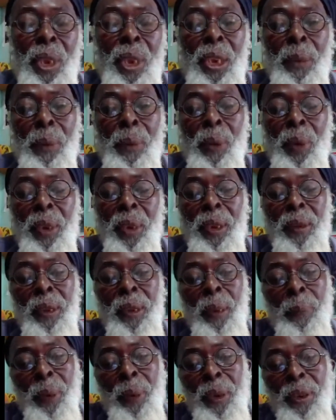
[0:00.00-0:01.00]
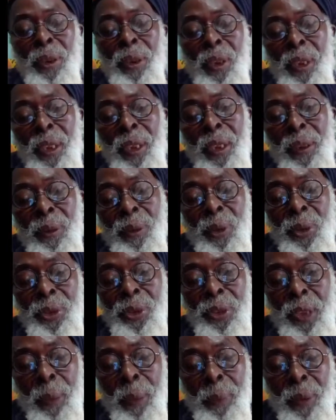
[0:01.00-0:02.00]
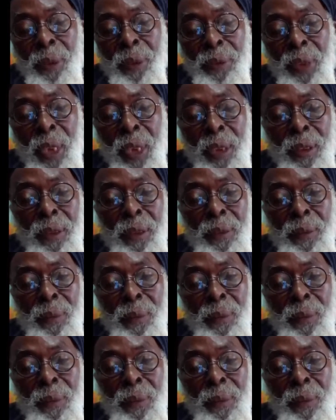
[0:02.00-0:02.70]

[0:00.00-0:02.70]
I depend on them, depend on, you know, yeah. We go step left that.